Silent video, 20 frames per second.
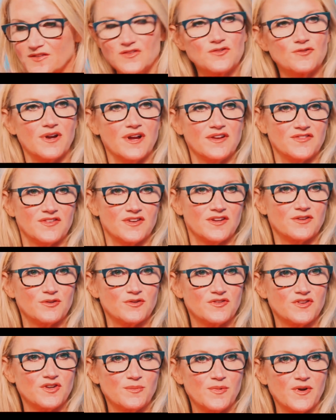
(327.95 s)
a stress
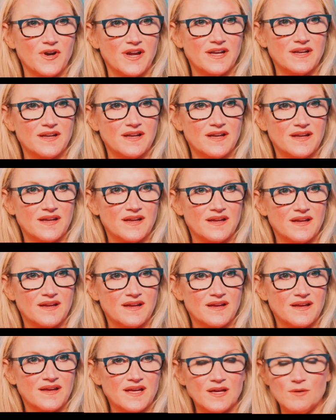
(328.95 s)
signal to your brain
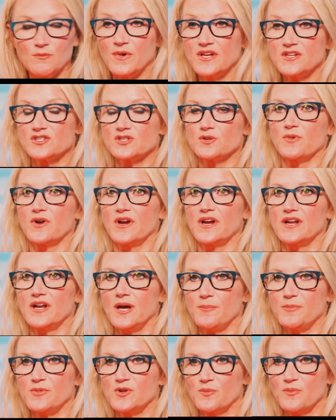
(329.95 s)
it wakes your brain
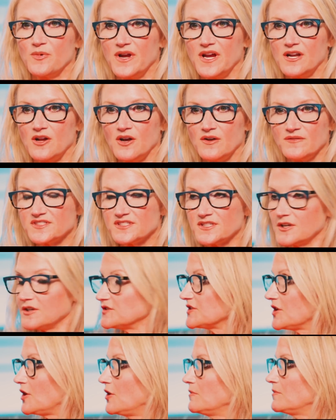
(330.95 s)
up, and your brain all of a sudden
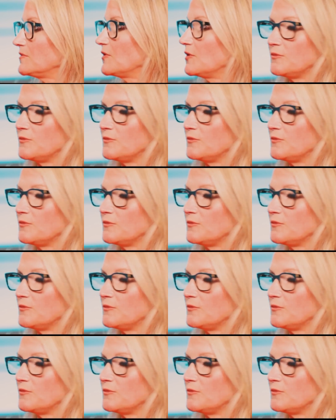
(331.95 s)
goes, "Oh,